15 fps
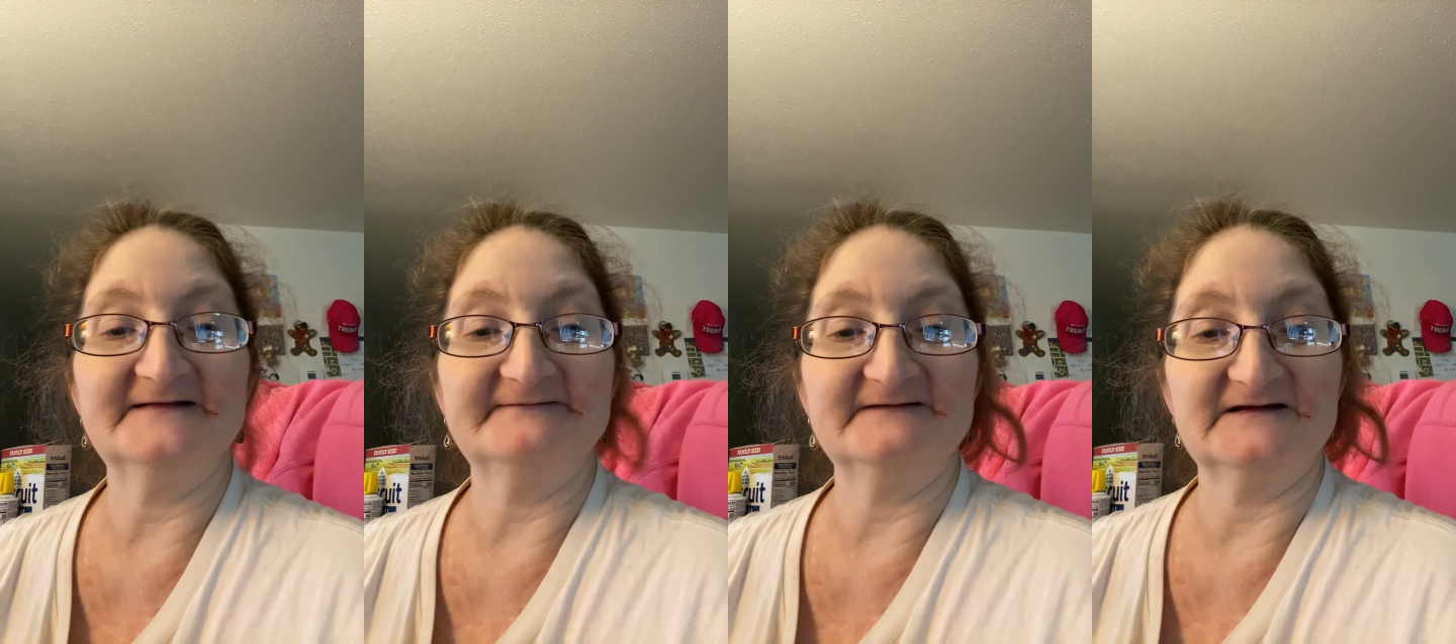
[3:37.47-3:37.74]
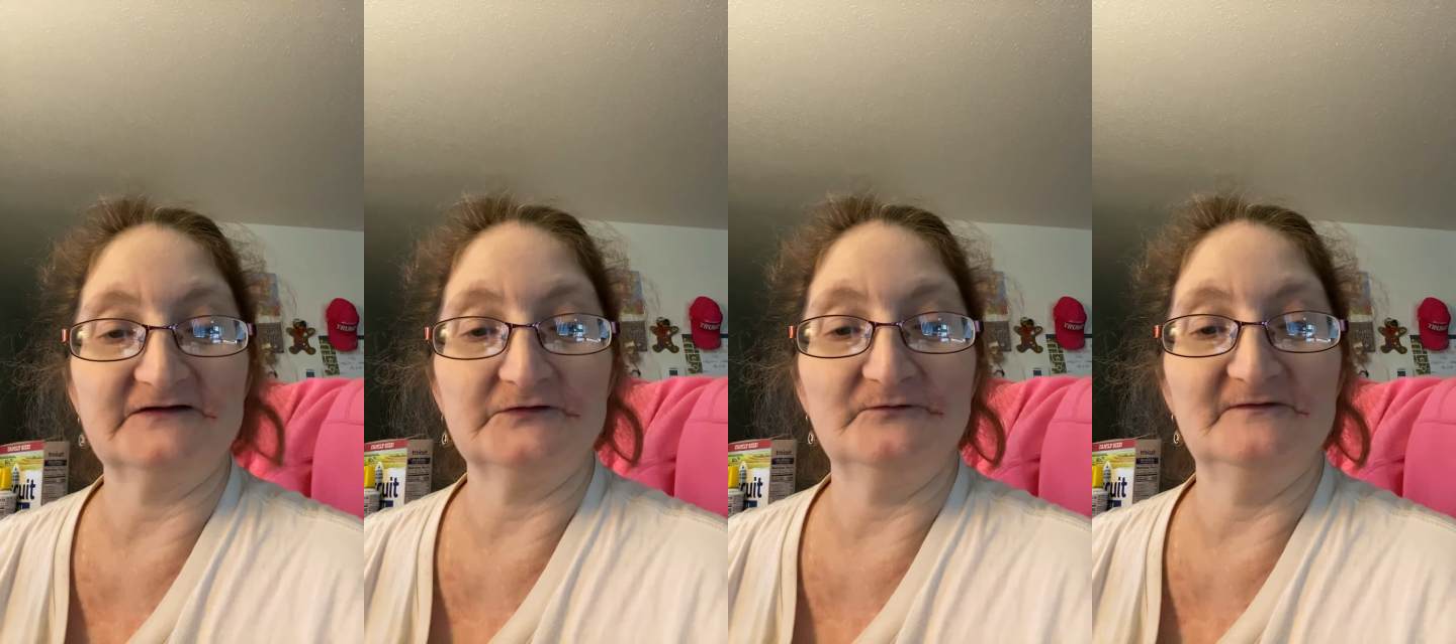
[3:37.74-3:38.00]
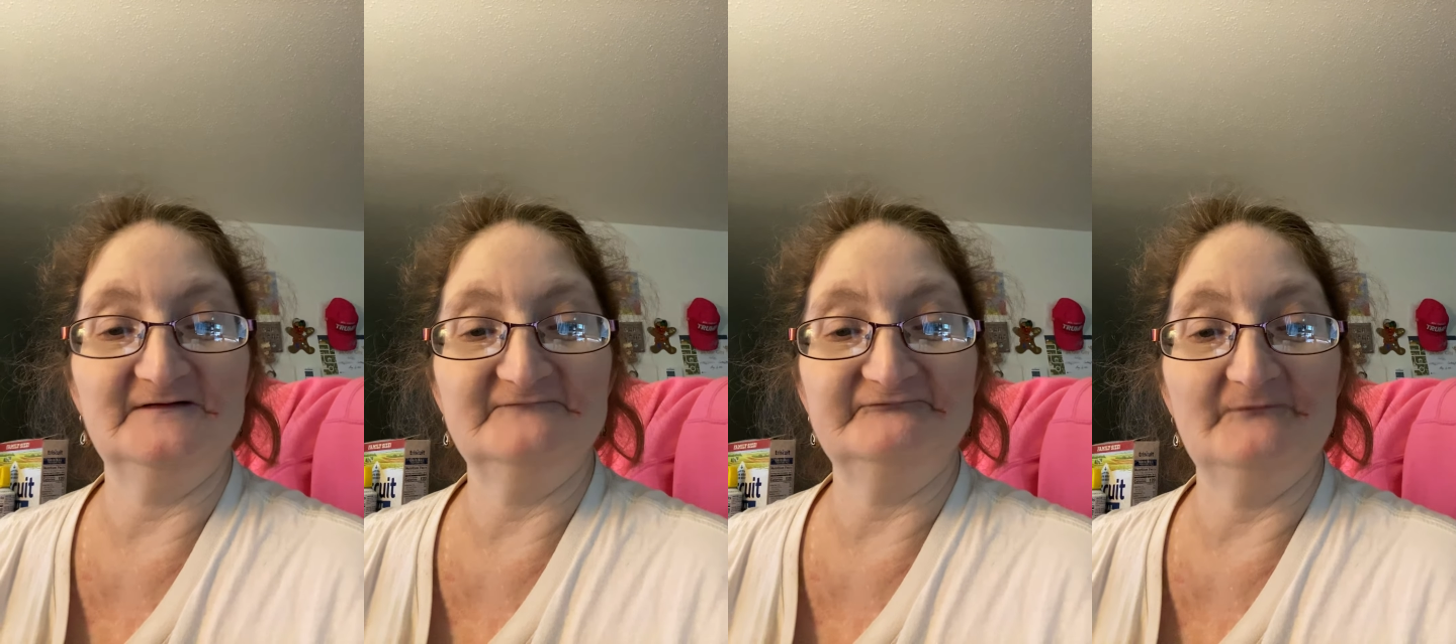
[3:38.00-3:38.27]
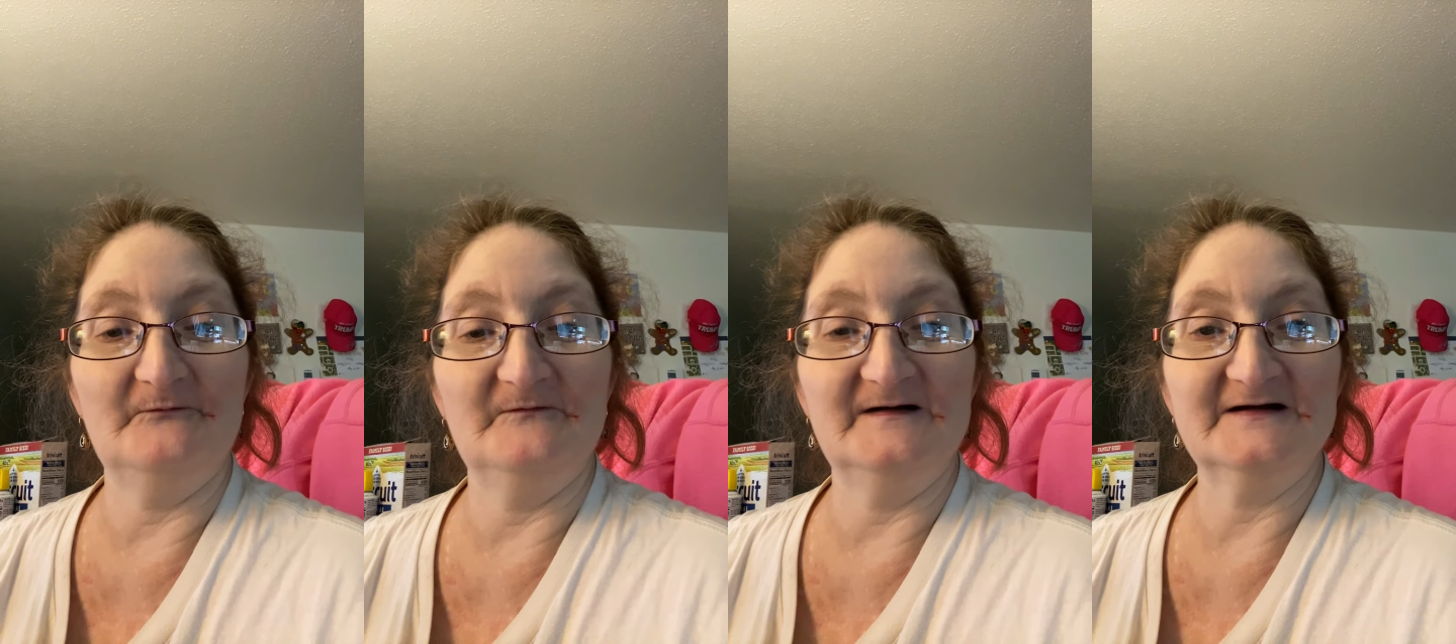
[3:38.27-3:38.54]
thank you all
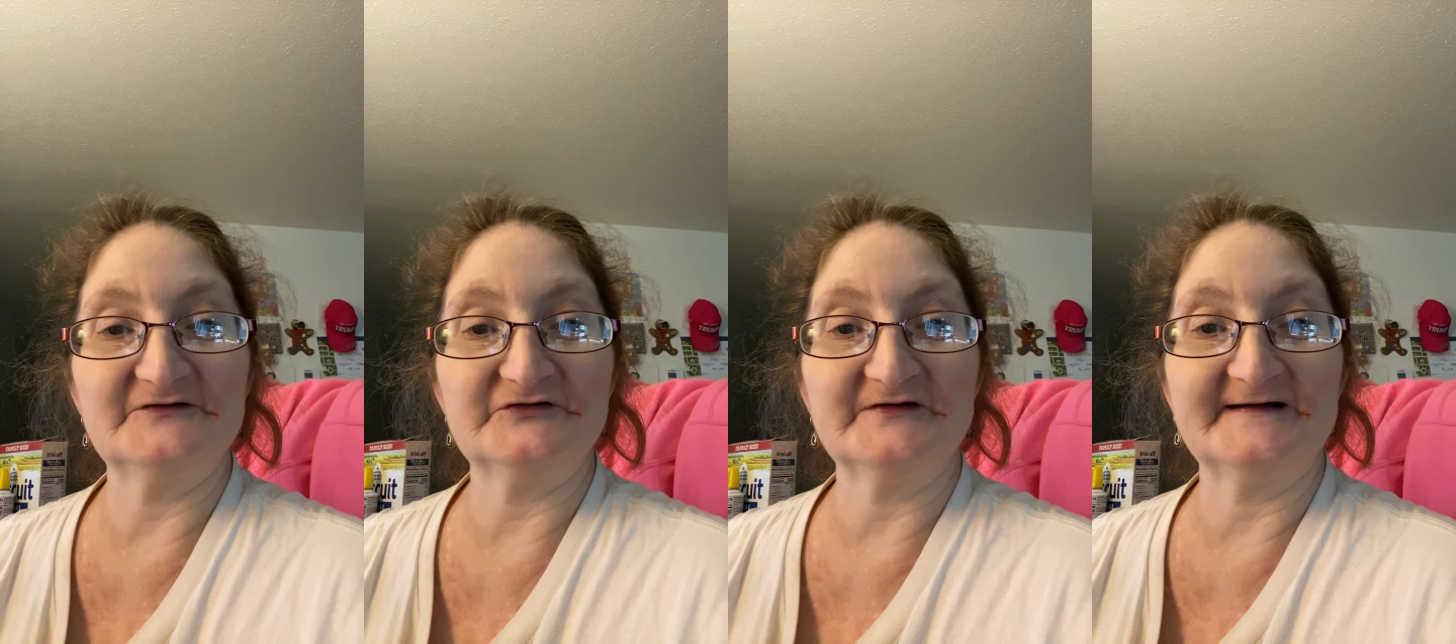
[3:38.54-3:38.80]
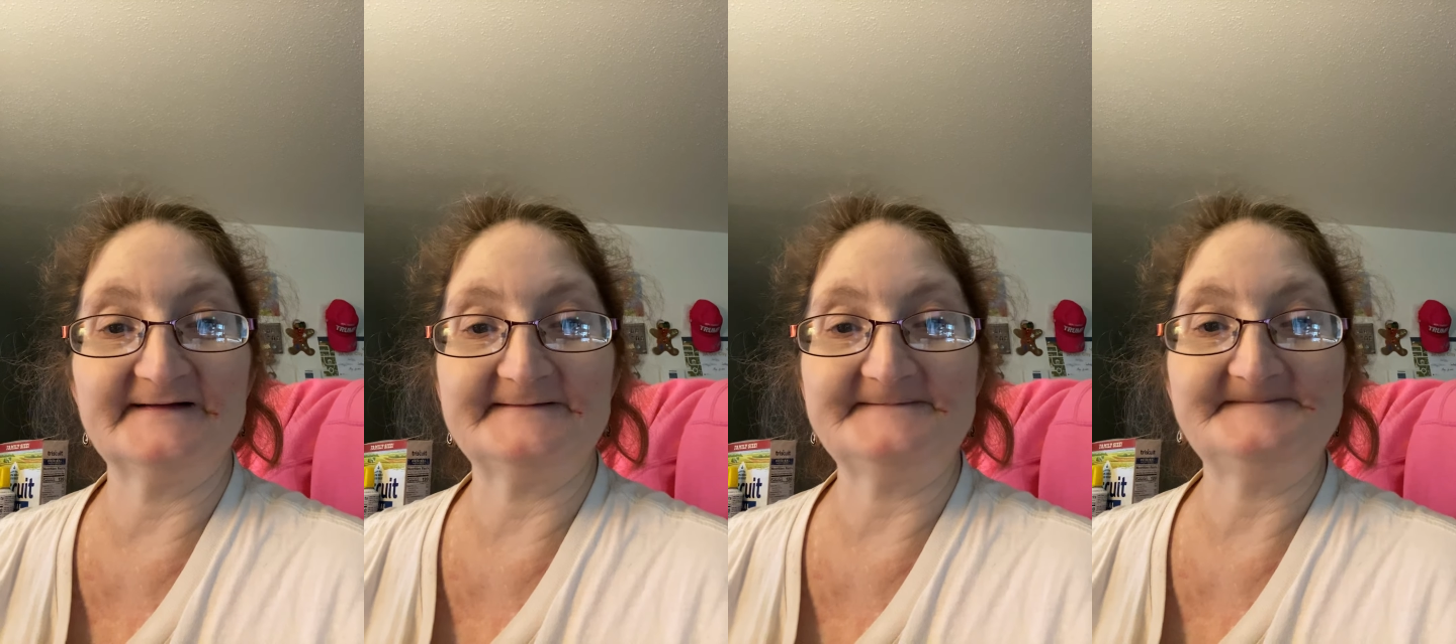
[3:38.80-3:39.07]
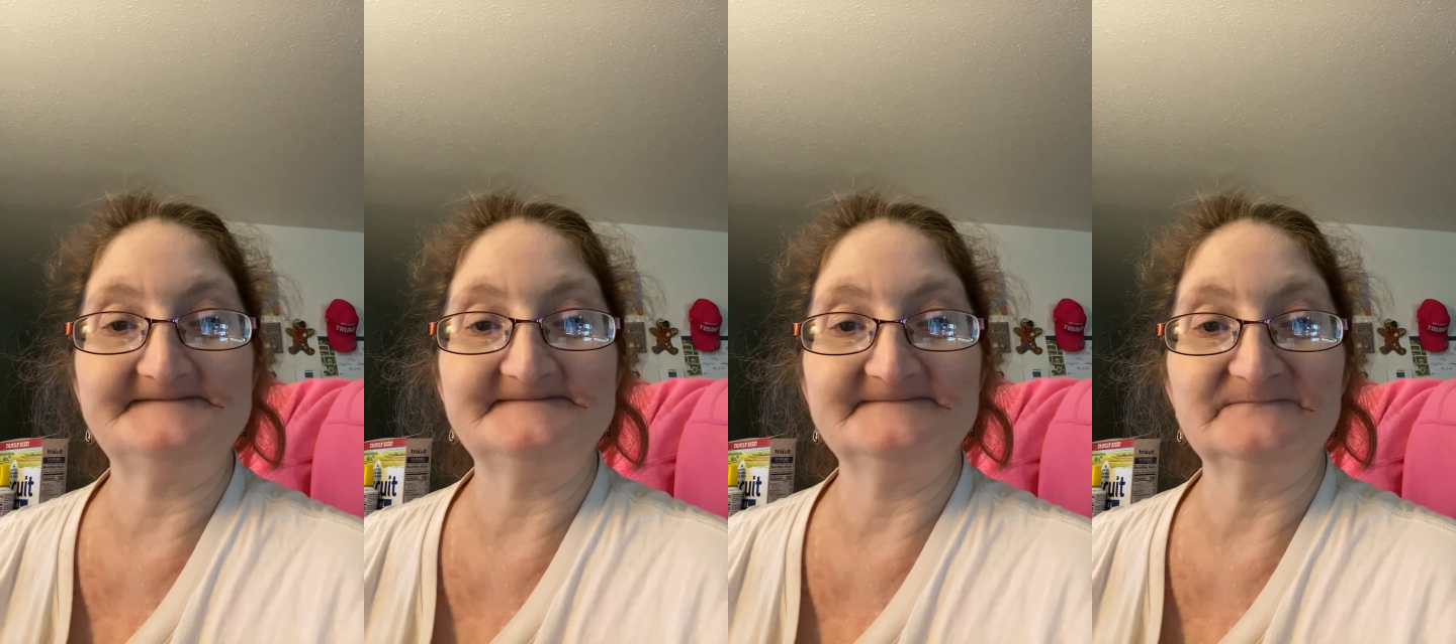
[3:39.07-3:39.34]
for watching.